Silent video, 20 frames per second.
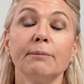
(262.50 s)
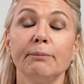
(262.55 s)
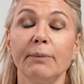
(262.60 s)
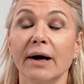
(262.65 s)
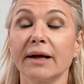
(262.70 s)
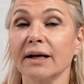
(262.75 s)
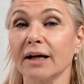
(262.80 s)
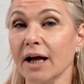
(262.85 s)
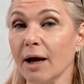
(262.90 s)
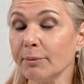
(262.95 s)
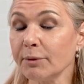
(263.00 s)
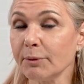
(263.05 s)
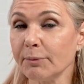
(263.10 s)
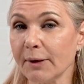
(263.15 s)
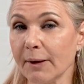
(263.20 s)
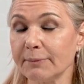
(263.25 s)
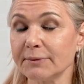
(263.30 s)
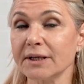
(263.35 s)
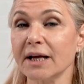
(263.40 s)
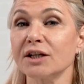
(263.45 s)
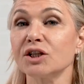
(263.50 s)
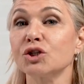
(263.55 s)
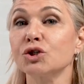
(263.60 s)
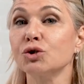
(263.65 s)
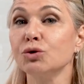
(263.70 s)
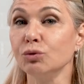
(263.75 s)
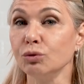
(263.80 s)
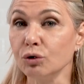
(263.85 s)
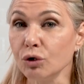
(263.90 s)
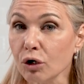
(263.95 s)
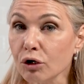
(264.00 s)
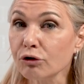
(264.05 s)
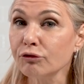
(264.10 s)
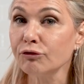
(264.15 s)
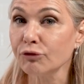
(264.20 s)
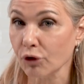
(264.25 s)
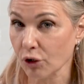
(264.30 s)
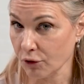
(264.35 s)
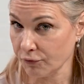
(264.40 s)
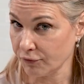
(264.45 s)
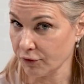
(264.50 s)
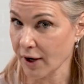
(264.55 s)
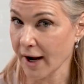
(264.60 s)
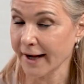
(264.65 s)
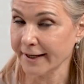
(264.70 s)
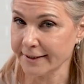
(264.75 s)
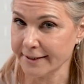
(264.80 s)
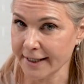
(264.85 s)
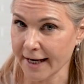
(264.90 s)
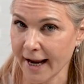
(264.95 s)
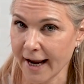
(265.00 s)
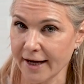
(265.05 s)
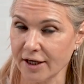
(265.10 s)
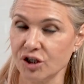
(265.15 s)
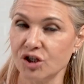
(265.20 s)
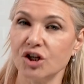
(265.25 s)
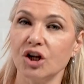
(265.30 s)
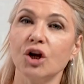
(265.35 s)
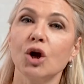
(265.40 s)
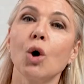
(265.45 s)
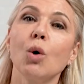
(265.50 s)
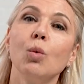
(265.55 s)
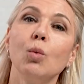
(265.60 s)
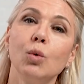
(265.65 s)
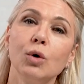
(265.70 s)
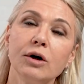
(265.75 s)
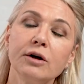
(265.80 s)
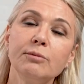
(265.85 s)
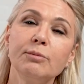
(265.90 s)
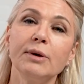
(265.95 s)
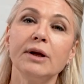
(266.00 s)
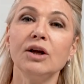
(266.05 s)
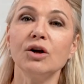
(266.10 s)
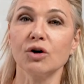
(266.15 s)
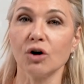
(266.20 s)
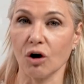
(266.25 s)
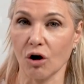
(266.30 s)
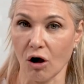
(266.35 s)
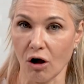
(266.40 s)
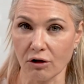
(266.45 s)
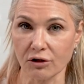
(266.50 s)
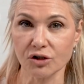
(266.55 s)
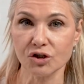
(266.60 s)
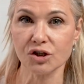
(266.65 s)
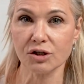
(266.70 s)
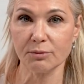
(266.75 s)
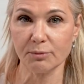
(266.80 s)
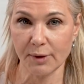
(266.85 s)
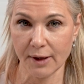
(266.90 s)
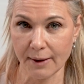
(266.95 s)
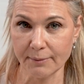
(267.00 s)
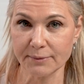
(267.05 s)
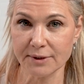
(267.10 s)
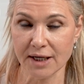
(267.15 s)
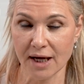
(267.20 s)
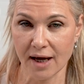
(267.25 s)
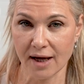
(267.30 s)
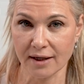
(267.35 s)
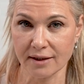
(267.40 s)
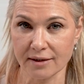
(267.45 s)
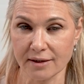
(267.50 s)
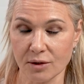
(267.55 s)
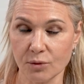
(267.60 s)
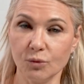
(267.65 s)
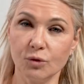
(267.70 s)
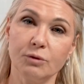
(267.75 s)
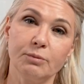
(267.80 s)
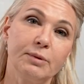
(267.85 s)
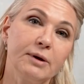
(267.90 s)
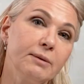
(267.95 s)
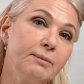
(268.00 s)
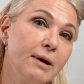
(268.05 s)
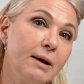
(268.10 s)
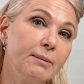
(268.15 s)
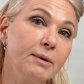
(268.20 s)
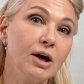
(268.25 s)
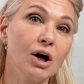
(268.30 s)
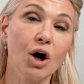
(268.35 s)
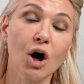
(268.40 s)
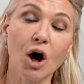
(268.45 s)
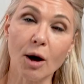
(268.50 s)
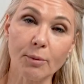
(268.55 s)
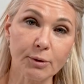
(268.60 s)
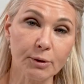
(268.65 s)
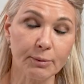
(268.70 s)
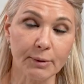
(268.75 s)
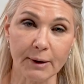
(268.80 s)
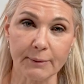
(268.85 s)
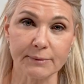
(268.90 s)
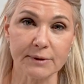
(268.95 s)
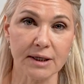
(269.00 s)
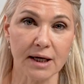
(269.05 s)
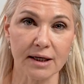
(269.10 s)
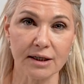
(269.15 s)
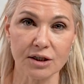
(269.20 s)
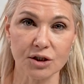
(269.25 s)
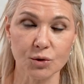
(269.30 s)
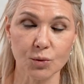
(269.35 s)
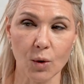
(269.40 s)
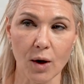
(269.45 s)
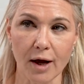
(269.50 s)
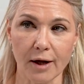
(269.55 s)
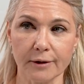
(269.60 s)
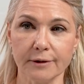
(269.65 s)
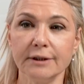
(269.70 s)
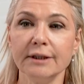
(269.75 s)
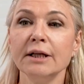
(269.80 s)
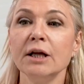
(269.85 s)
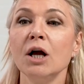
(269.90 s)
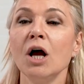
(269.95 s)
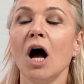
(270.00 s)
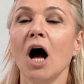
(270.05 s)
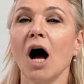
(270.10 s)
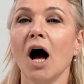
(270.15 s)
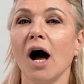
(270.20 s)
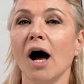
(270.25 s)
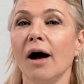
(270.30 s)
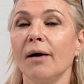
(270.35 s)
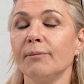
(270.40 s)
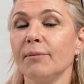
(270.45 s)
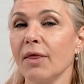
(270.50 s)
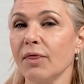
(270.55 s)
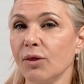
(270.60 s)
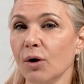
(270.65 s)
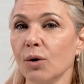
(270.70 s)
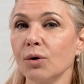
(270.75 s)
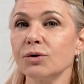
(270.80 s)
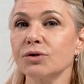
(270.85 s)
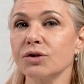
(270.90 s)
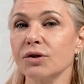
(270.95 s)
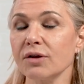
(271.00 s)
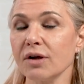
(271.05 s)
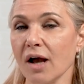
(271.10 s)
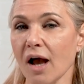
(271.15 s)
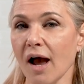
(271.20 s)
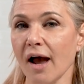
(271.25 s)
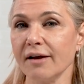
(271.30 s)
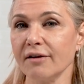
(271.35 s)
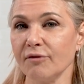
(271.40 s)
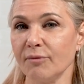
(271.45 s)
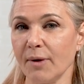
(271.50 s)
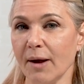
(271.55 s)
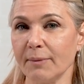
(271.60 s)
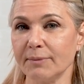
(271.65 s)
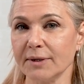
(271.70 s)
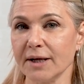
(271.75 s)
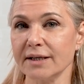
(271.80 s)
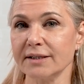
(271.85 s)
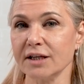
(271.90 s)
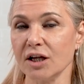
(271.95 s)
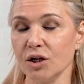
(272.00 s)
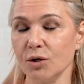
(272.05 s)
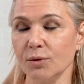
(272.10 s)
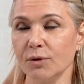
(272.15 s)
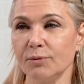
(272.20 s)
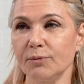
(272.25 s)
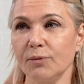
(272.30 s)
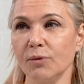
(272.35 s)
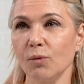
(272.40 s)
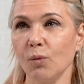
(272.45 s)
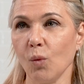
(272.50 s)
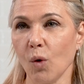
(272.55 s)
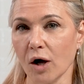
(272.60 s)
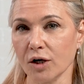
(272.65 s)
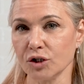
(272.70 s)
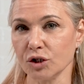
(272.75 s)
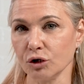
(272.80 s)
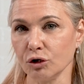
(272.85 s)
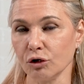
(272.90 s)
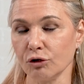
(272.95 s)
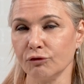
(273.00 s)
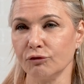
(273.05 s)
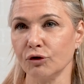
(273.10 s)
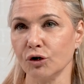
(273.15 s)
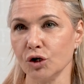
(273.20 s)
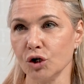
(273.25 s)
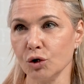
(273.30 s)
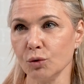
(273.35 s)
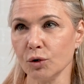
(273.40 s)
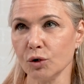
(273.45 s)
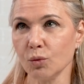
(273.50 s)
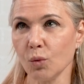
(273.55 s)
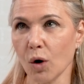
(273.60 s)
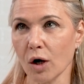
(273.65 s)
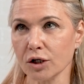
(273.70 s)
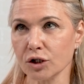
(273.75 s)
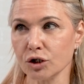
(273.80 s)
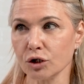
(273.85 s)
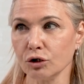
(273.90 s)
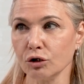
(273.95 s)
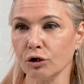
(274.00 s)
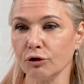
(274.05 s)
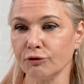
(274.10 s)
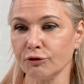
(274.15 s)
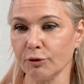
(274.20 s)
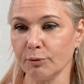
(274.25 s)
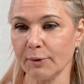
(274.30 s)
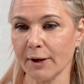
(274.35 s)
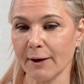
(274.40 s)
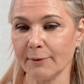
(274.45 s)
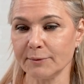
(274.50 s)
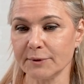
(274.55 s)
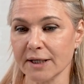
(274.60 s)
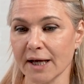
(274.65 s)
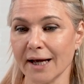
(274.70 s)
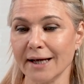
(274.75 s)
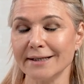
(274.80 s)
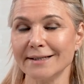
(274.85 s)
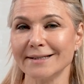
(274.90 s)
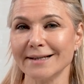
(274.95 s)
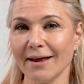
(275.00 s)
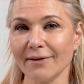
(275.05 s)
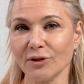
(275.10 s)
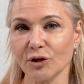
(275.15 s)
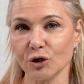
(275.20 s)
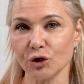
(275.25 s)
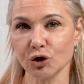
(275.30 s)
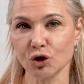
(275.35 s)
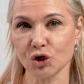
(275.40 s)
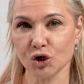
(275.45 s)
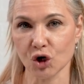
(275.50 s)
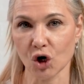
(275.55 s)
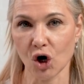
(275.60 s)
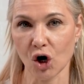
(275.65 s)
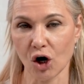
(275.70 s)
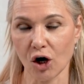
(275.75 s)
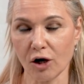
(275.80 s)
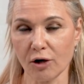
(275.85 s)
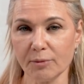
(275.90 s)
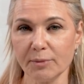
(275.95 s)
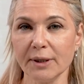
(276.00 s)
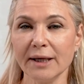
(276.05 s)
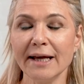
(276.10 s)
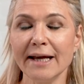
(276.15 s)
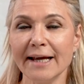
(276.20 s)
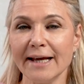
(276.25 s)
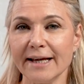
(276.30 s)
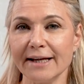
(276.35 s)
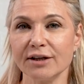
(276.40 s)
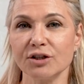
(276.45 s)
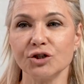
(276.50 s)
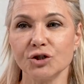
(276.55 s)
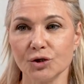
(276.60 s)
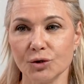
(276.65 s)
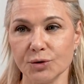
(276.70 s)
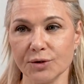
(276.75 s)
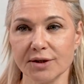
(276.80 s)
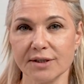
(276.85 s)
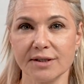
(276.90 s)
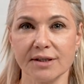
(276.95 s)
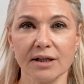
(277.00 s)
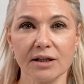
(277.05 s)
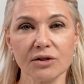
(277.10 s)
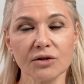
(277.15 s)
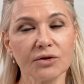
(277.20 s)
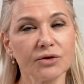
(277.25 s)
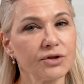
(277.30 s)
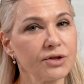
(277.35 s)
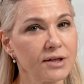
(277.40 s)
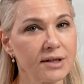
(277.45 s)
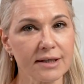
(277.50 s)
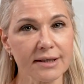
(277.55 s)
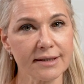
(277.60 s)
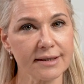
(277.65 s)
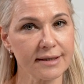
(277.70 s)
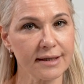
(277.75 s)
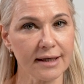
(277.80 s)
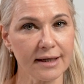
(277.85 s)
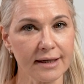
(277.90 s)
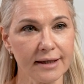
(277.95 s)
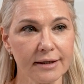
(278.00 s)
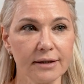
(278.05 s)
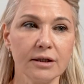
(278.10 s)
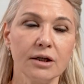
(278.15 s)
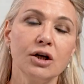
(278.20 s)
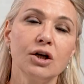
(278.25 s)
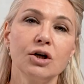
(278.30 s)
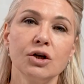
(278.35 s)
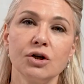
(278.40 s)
but a couple of peptides to look for anti-aging would be your collagen peptide, would be maybe a copper peptide as well. Those are the kind of peptides that you would want to look for. You would want to look for peptides that their job is to signal to the skin